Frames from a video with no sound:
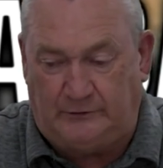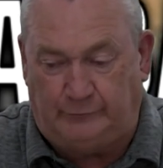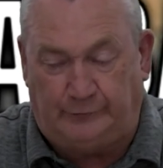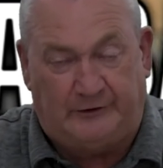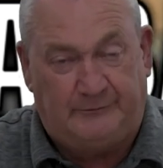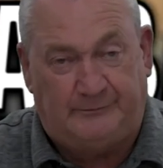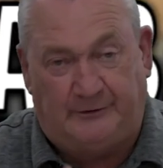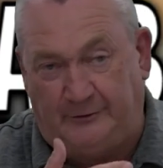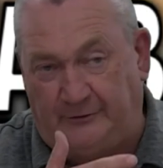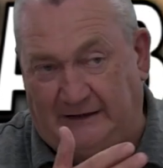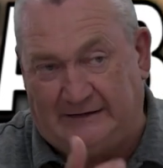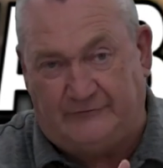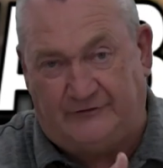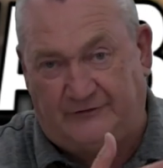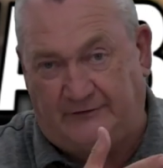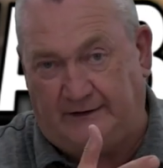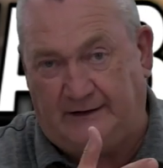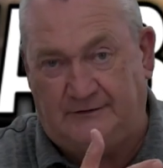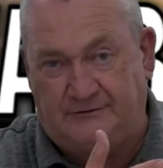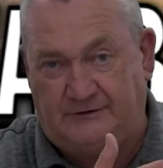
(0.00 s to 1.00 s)
We rebooted
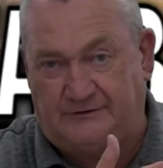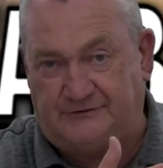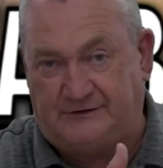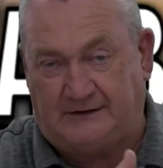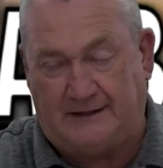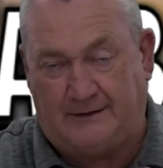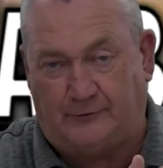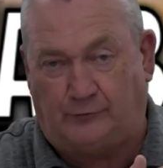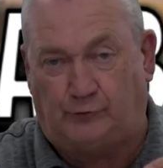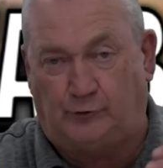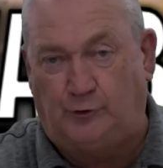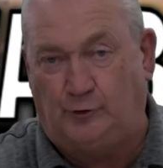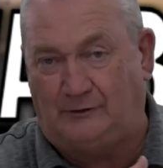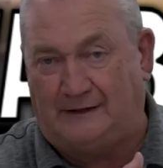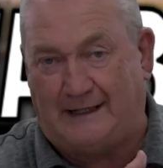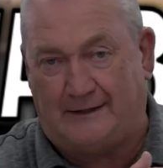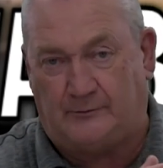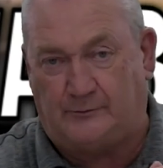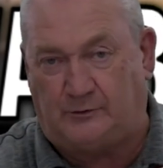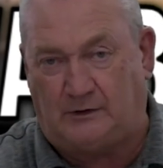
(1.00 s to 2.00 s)
everything just to kind of
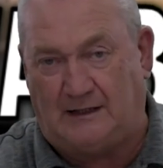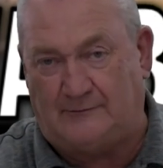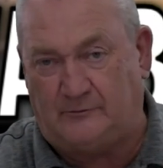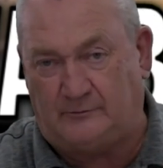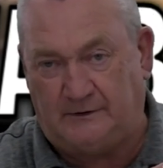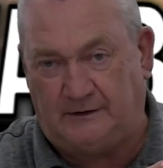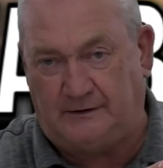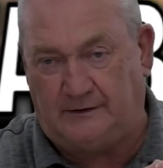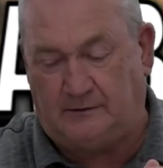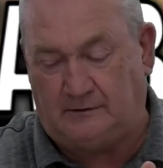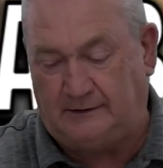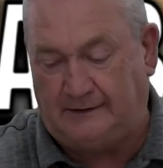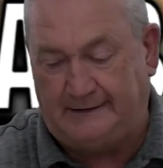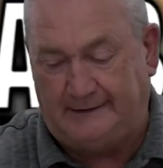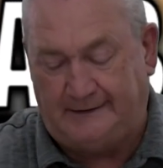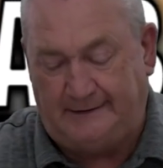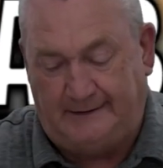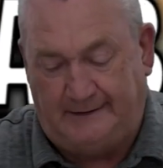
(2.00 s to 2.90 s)
rule out a problem here.